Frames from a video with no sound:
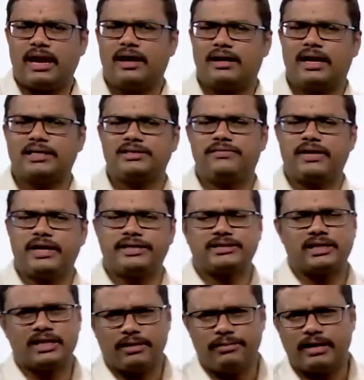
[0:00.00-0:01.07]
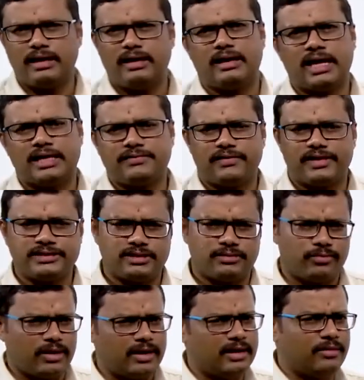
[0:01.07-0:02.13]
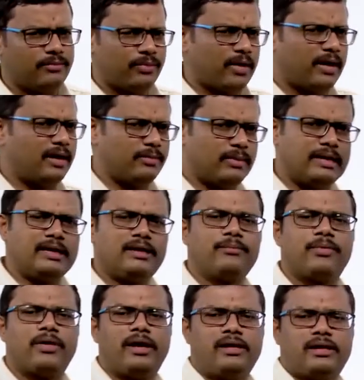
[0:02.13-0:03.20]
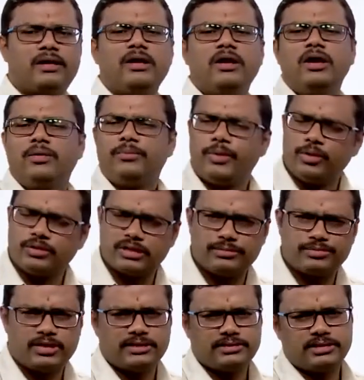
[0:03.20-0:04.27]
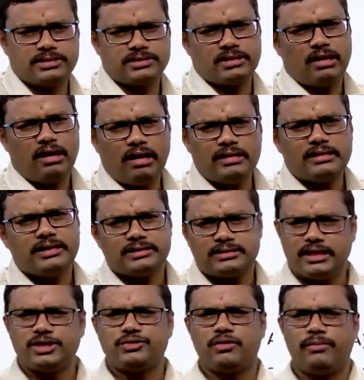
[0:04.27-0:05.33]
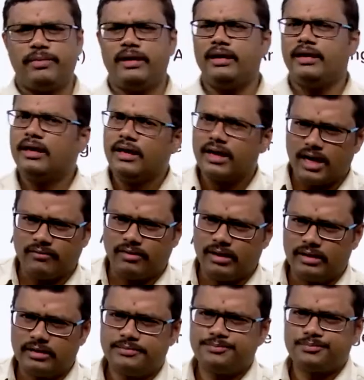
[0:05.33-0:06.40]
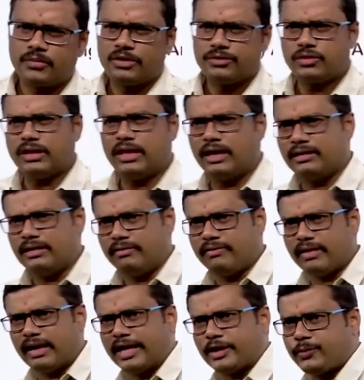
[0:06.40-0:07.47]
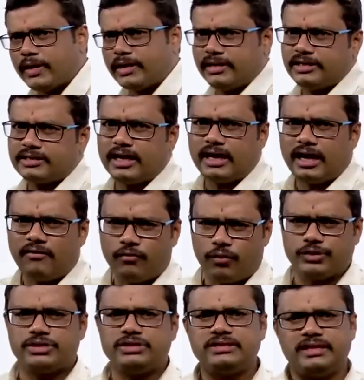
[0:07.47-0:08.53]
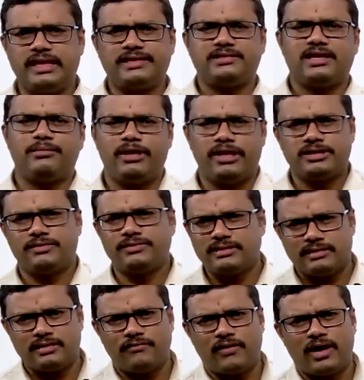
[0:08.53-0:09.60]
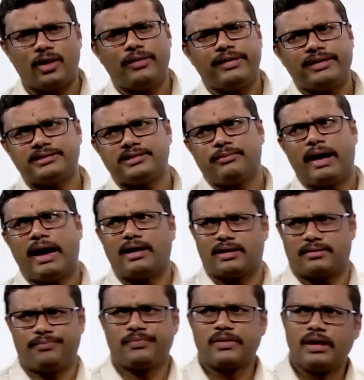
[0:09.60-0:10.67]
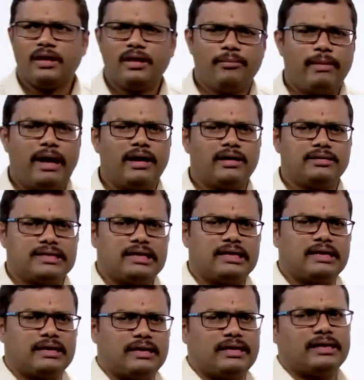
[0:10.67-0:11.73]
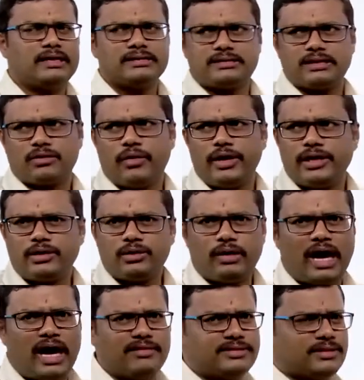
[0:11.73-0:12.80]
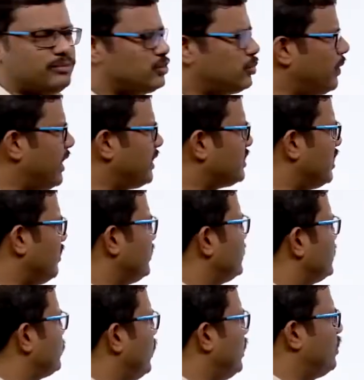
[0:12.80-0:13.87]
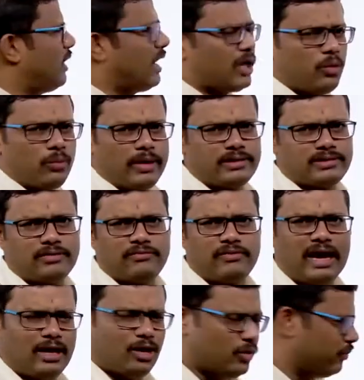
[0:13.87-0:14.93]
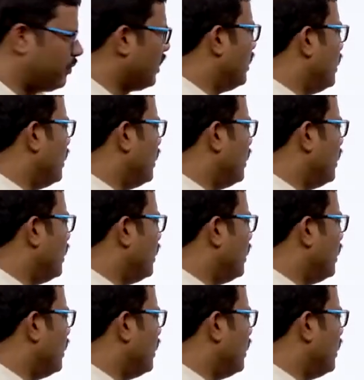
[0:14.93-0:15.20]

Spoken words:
classification, chemical classification, boiling point, melting point, pure substances, all these things will be covered. So, we can expect these kind of questions in the examination. Which of the following is a matter? Matter generally is going to have some space and which is going to occupy some volume.